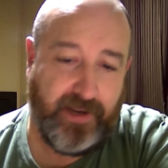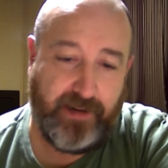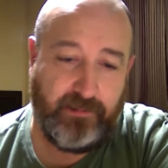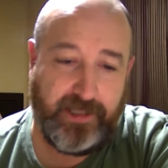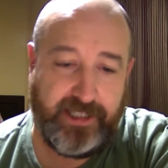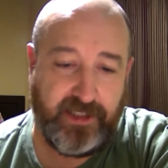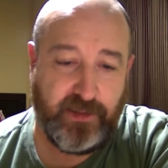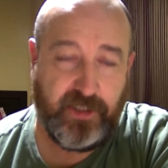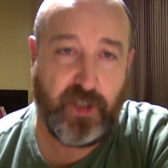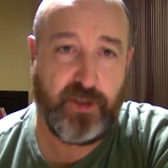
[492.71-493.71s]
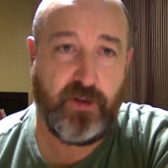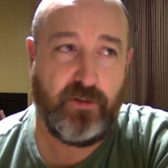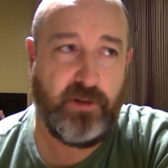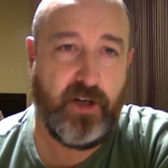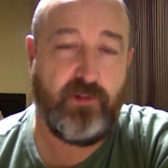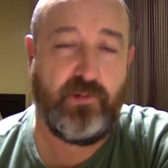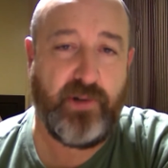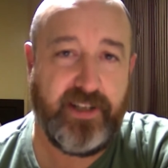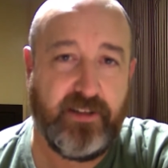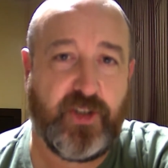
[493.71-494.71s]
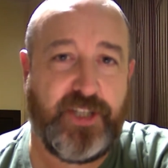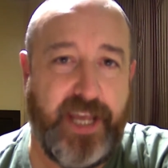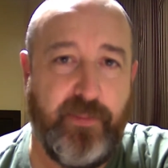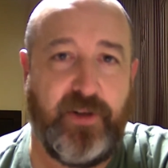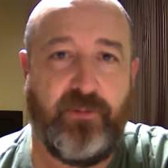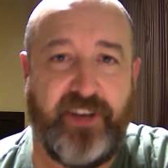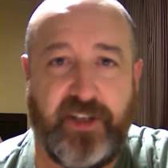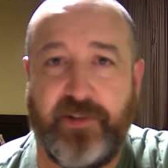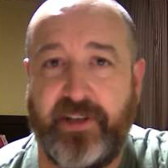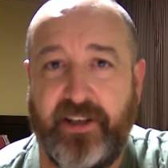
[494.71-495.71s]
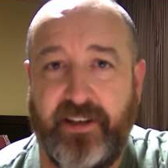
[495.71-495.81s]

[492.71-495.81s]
I really do. They could do a real statement victory,